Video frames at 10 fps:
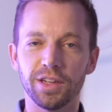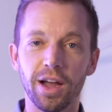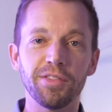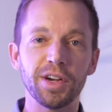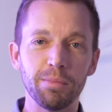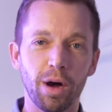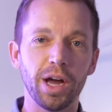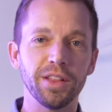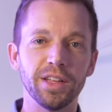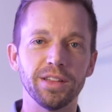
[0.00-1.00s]
governing
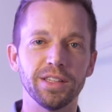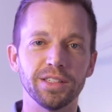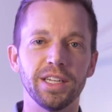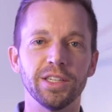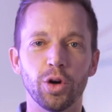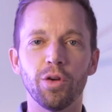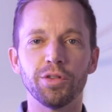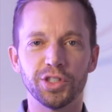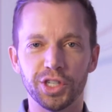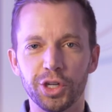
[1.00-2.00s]
body that is
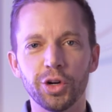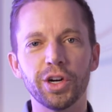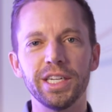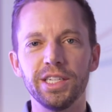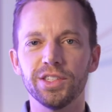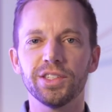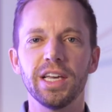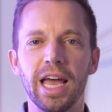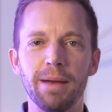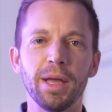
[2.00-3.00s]
over securities
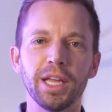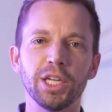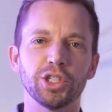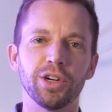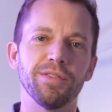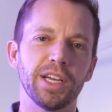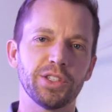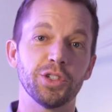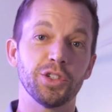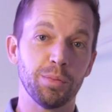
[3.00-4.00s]
and making sure
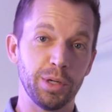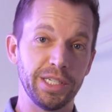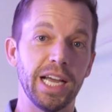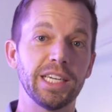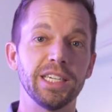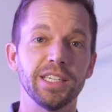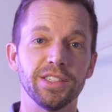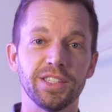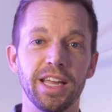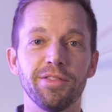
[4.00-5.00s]
investors are protected and
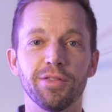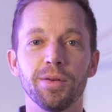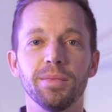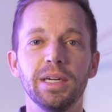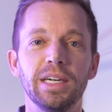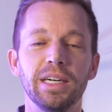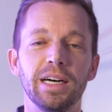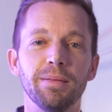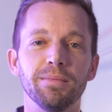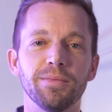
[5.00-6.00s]
safe from
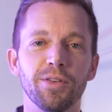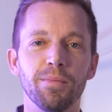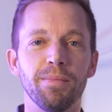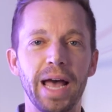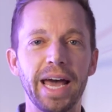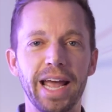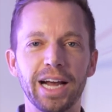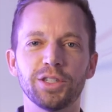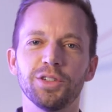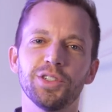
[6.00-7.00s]
bad
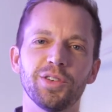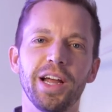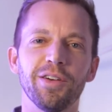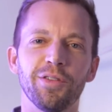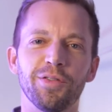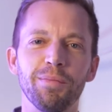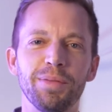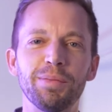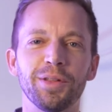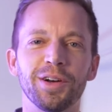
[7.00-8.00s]
actors, right? Or from
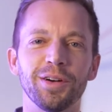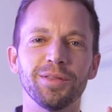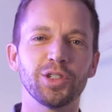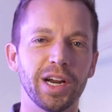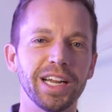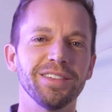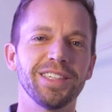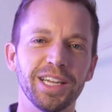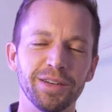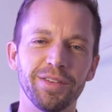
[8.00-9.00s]
people that are trying to
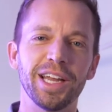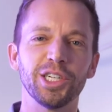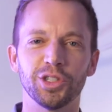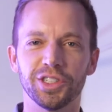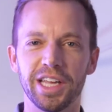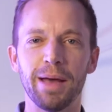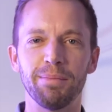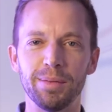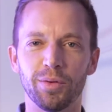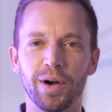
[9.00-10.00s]
take advantage or scam
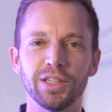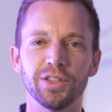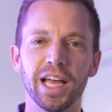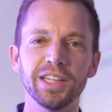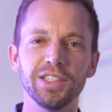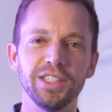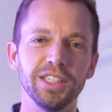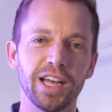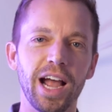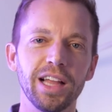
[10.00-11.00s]
people, right? So the SEC
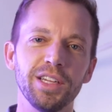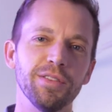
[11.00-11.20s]
is highly